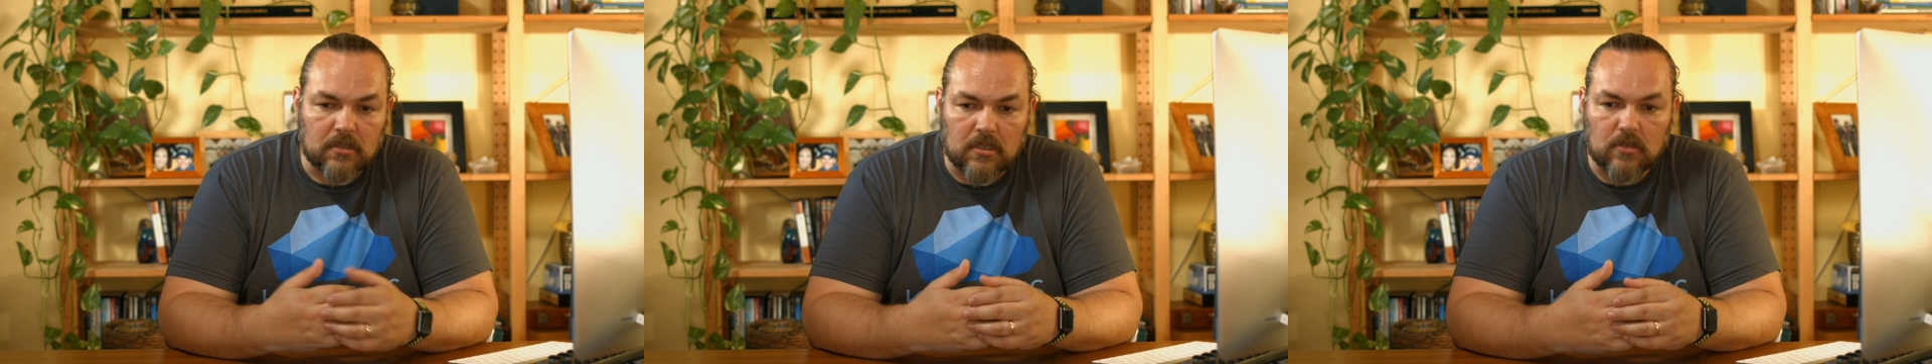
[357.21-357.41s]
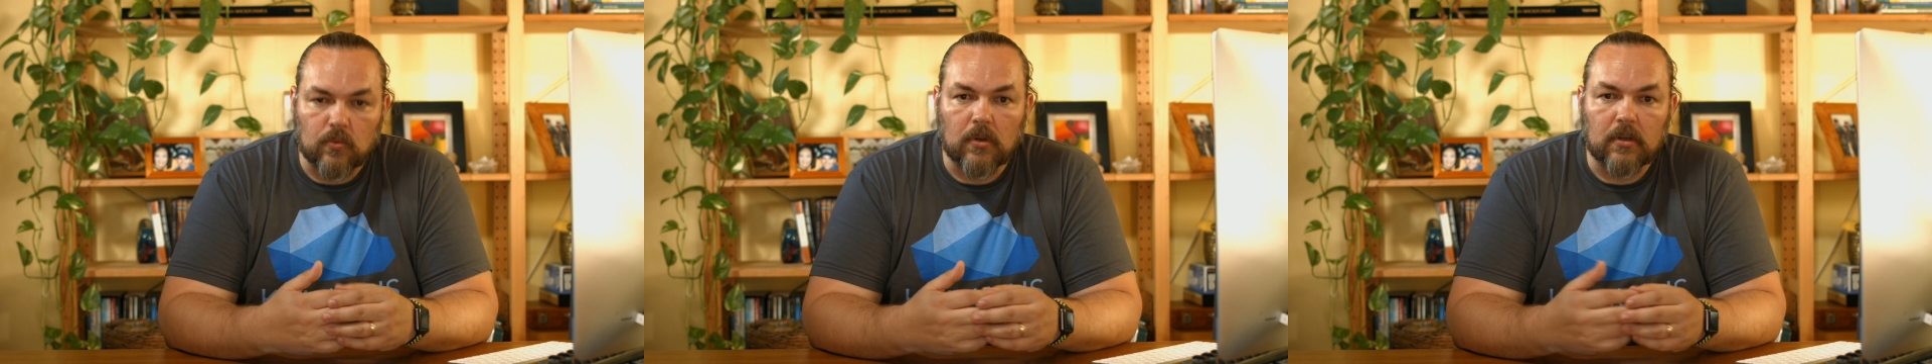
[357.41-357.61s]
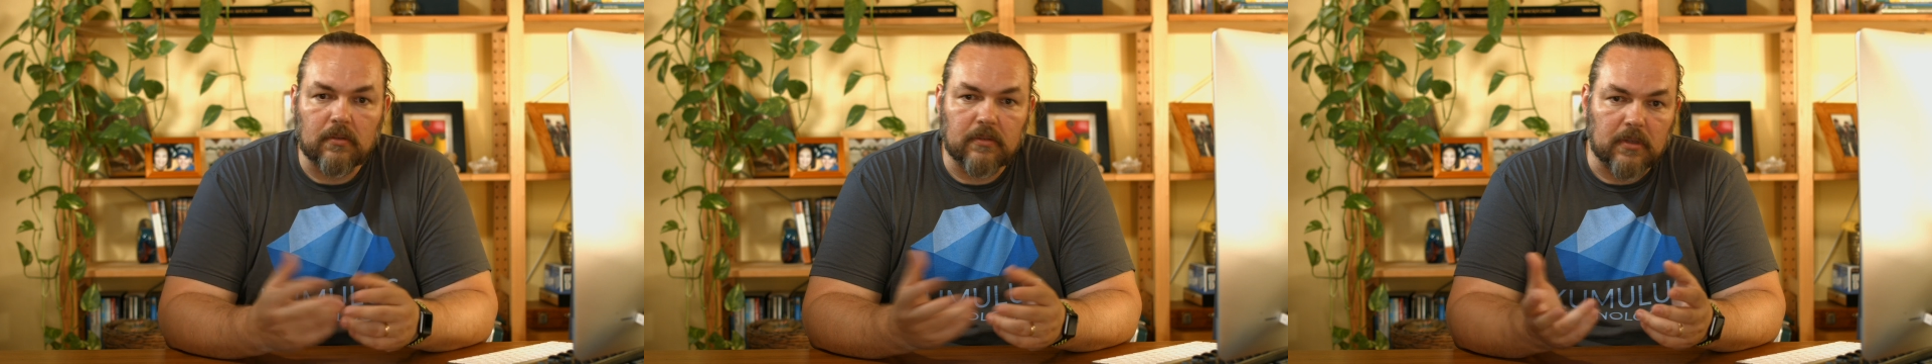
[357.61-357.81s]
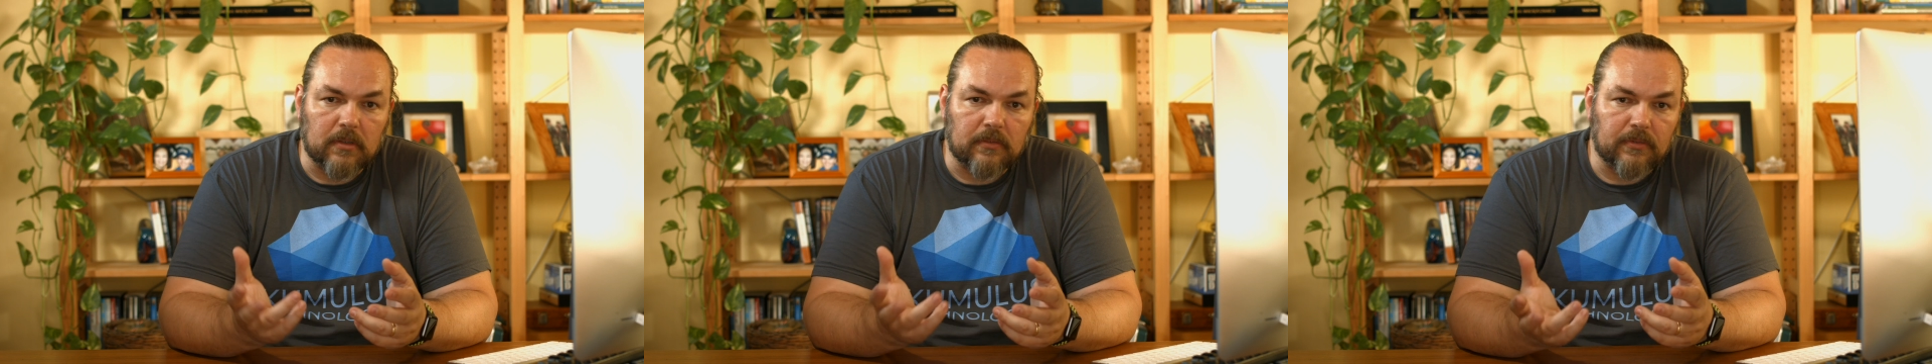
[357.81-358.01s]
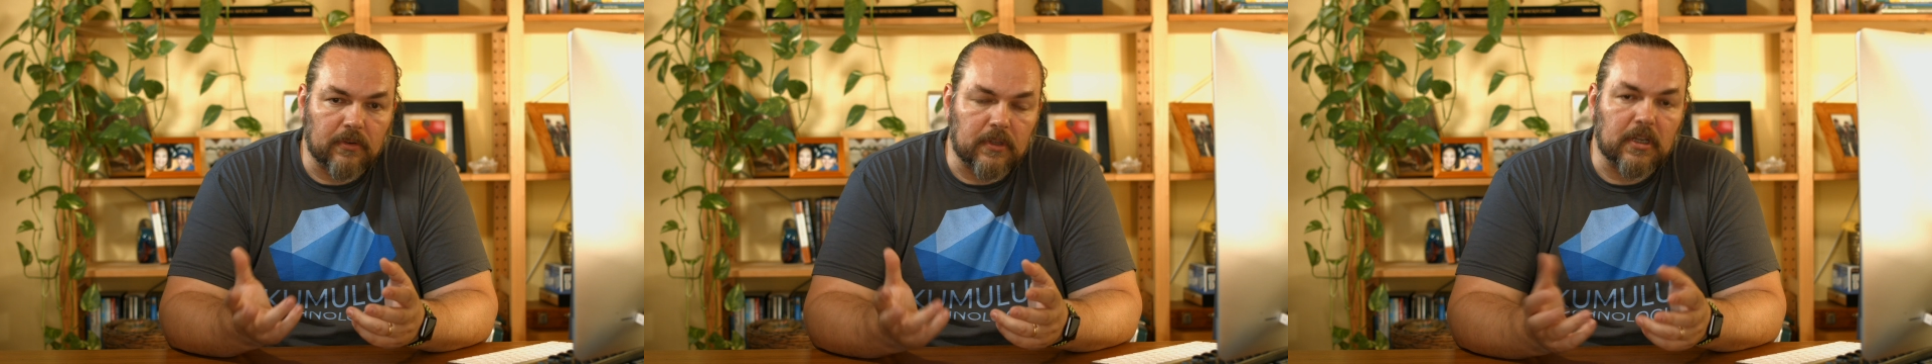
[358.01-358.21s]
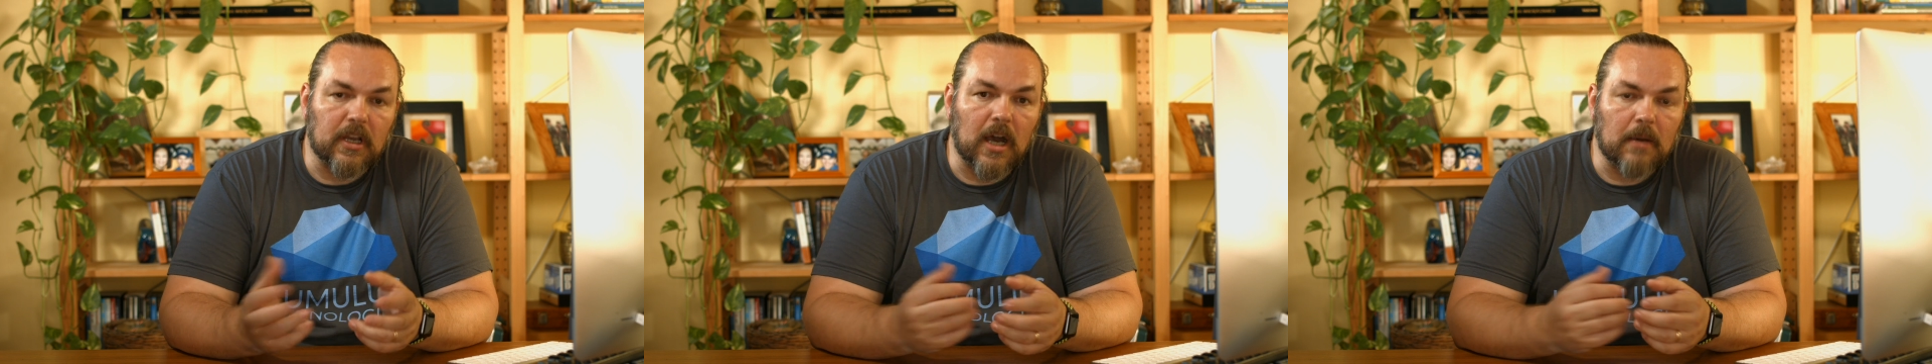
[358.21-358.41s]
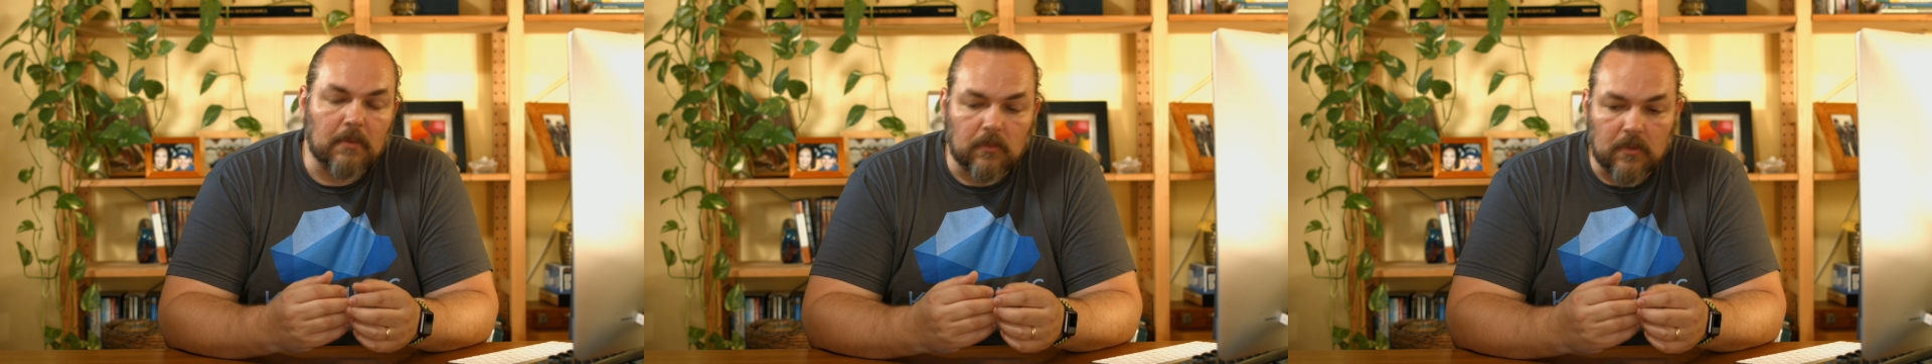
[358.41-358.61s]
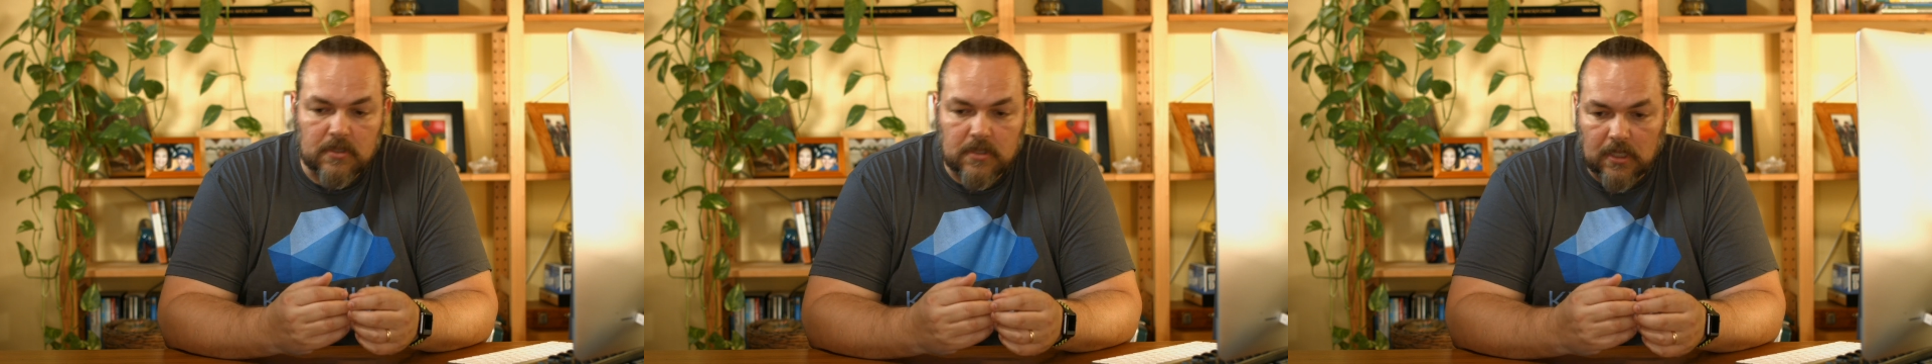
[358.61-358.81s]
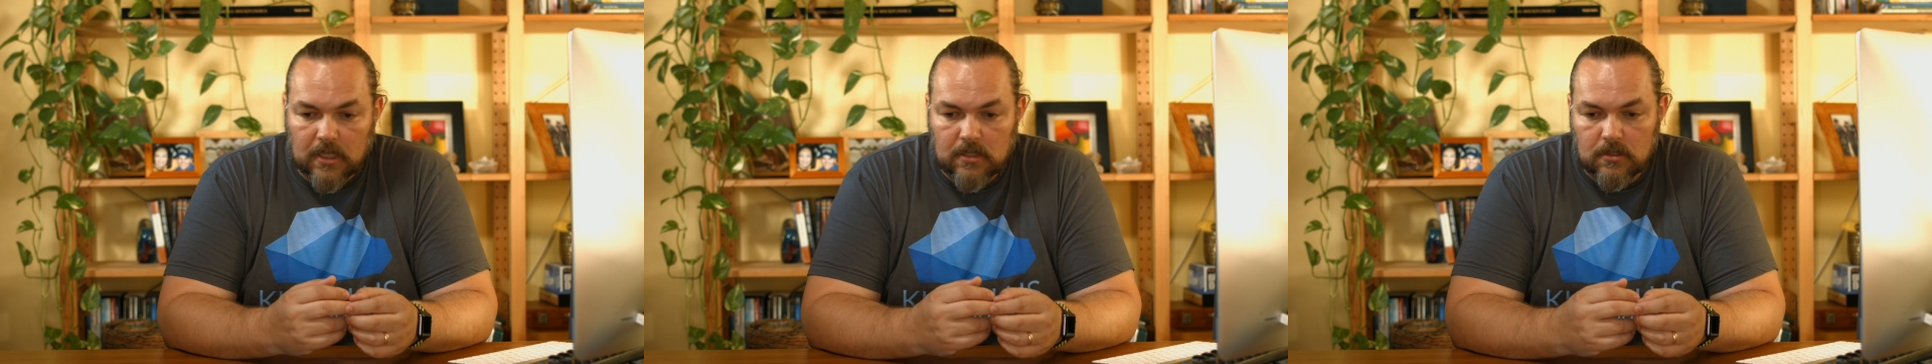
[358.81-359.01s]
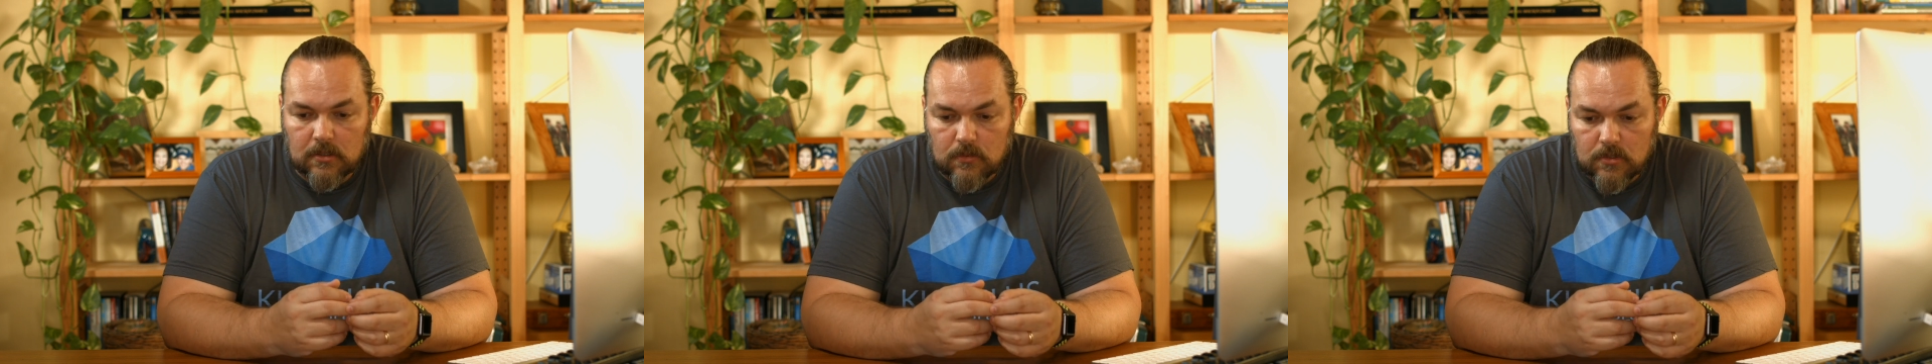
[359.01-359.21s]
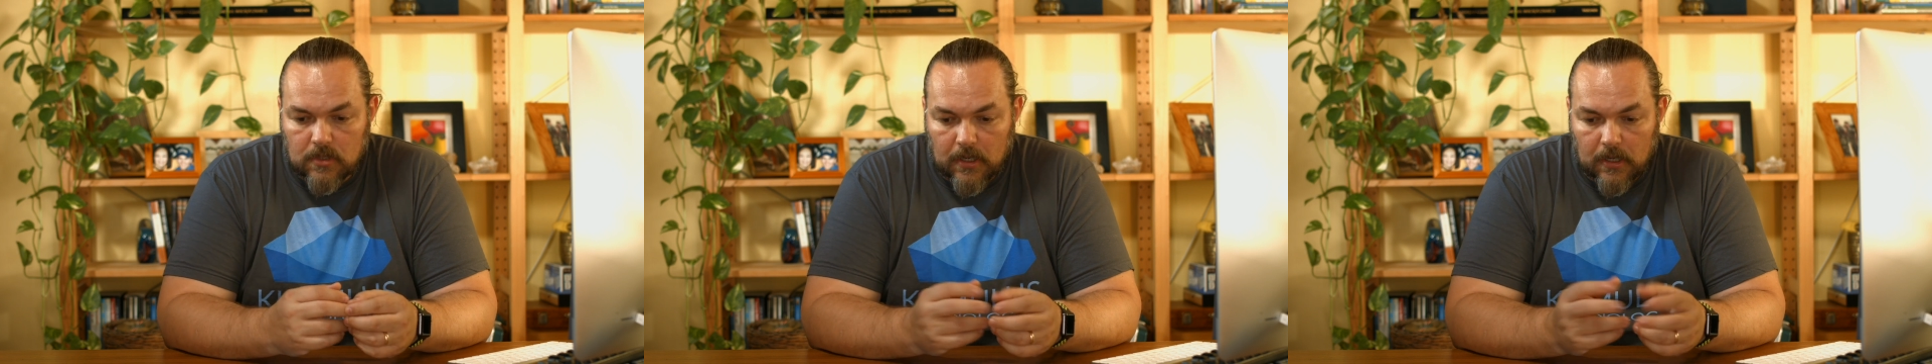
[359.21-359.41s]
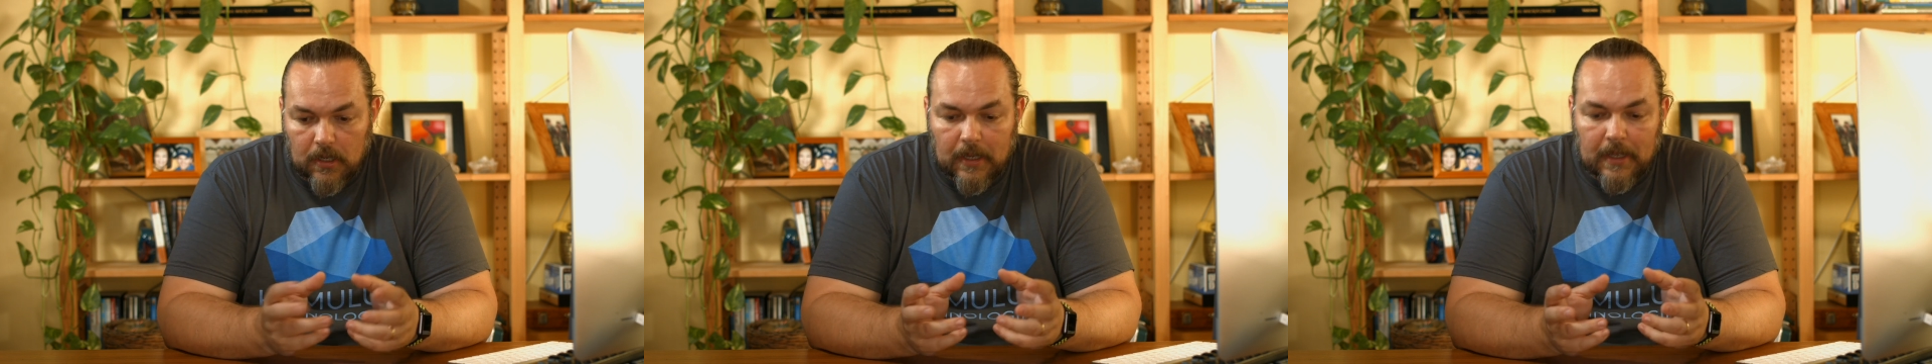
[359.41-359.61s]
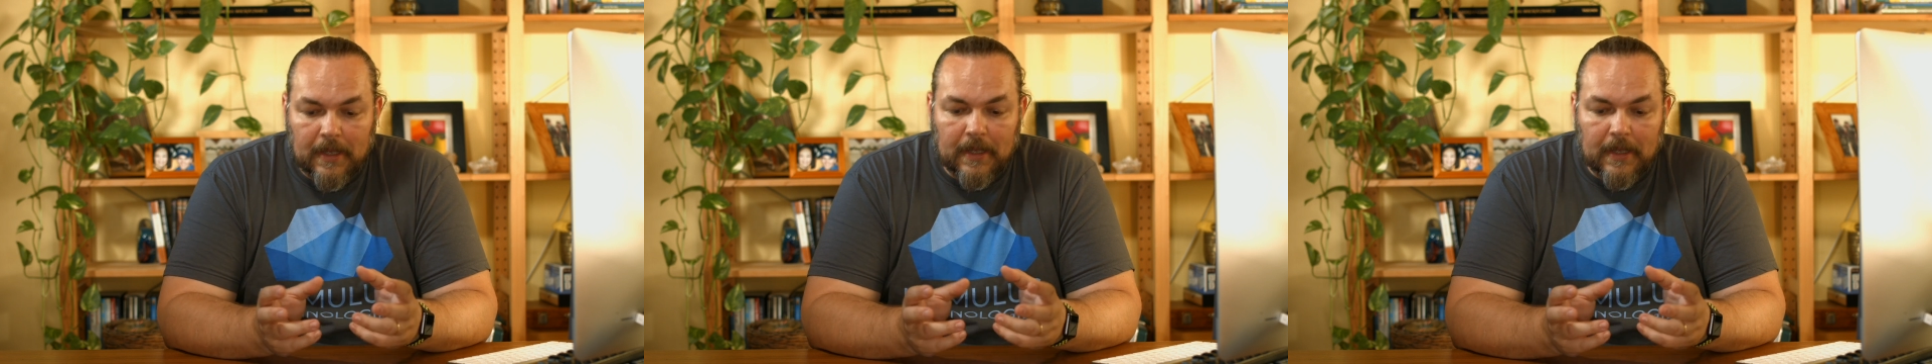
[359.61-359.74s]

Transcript: is one of the fairly common ones that gets used there.